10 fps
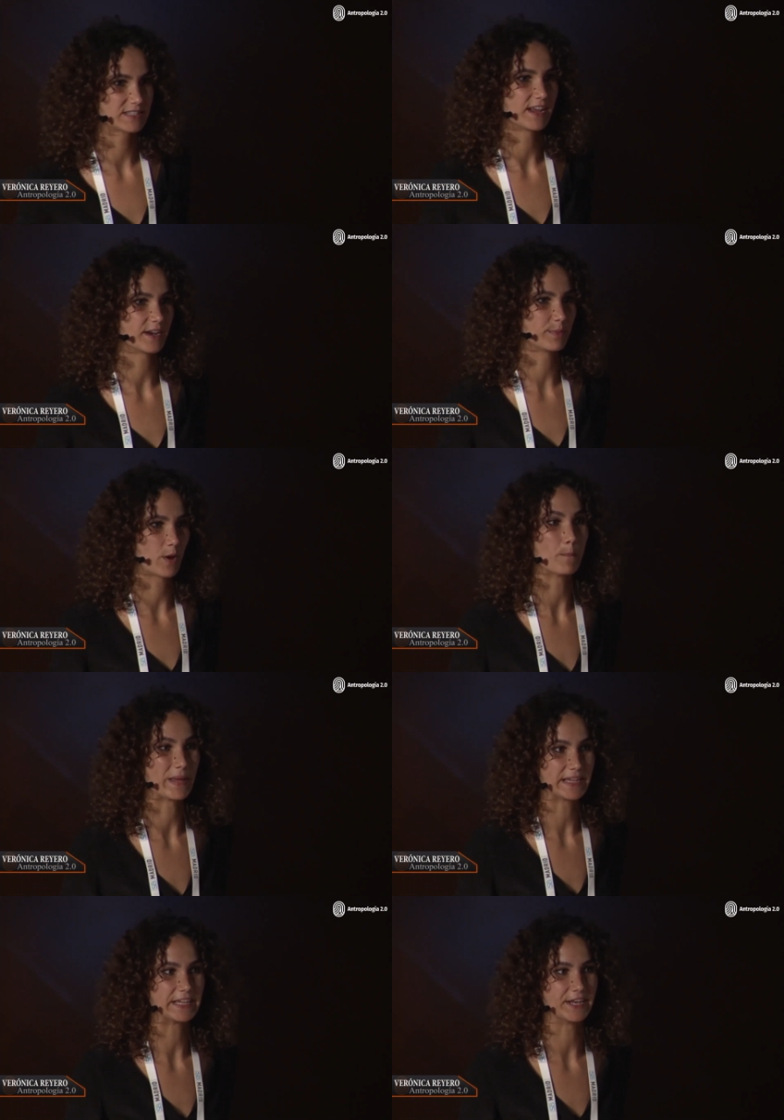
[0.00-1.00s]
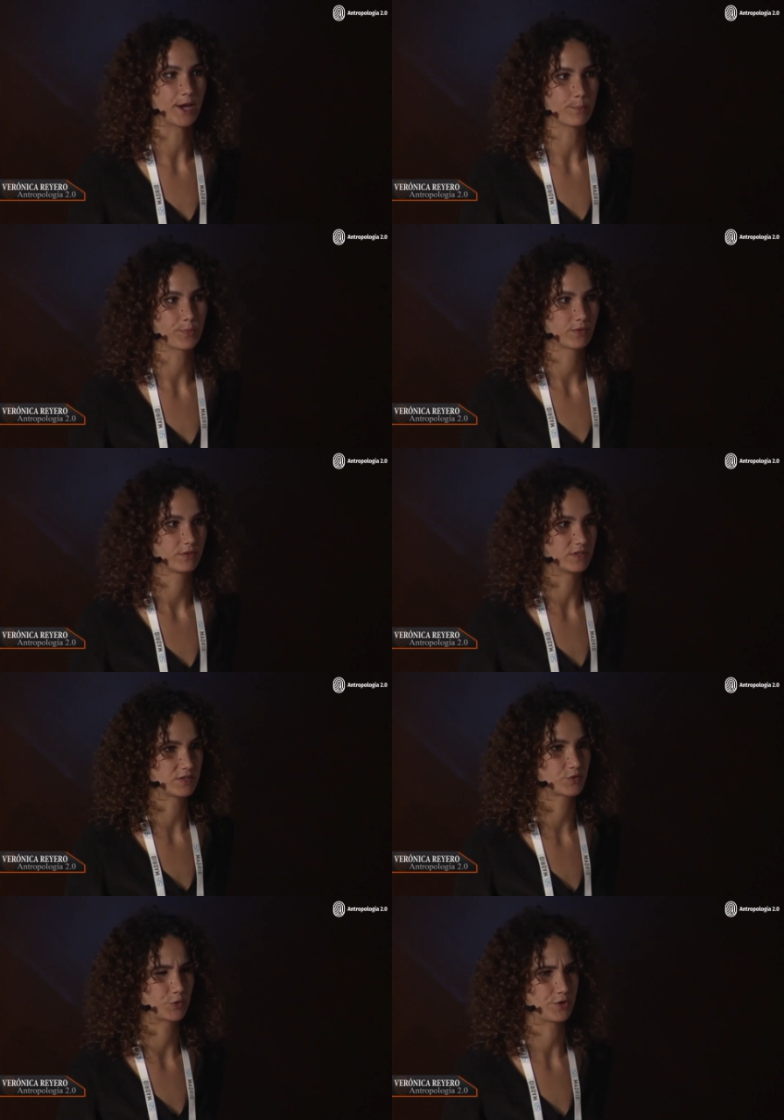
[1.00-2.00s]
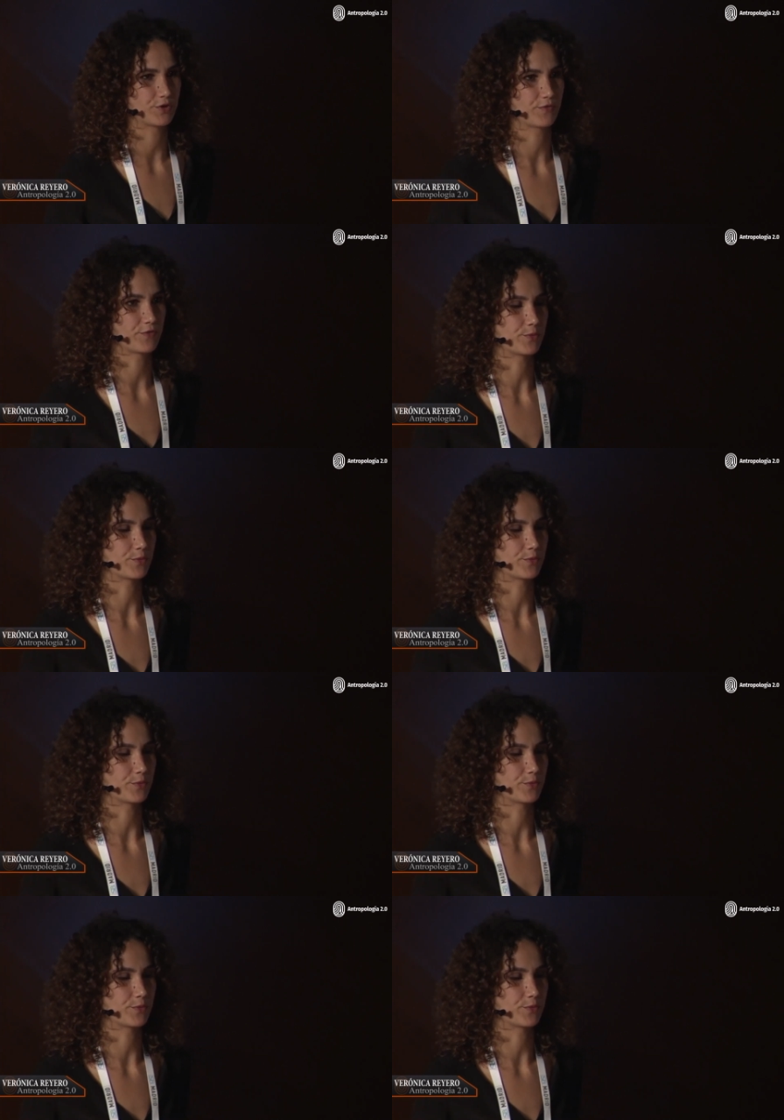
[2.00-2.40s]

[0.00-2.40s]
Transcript: not about making up the story of your